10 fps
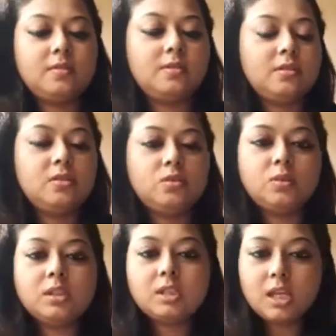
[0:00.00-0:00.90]
You
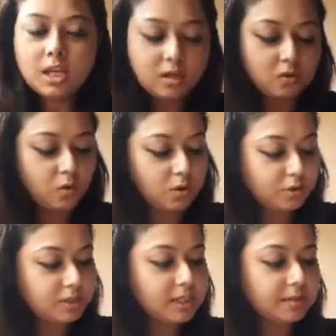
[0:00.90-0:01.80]
can take all your
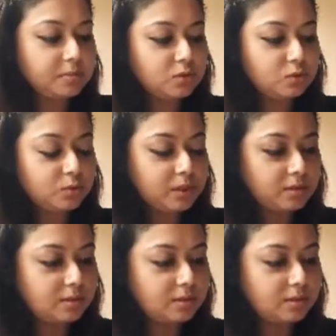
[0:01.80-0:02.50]
time and do it.